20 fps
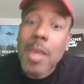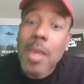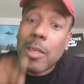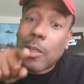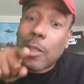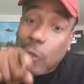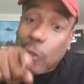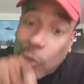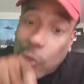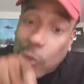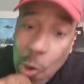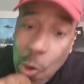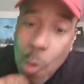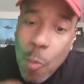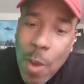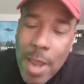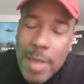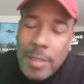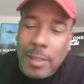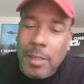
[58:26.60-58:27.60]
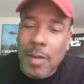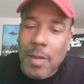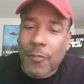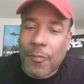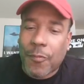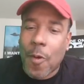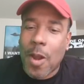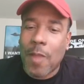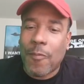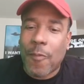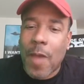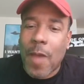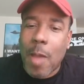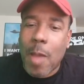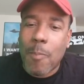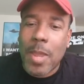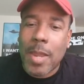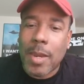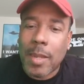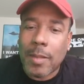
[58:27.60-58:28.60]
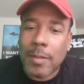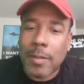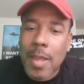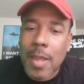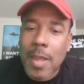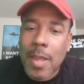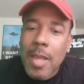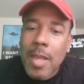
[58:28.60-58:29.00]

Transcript: You wasted 45 minutes.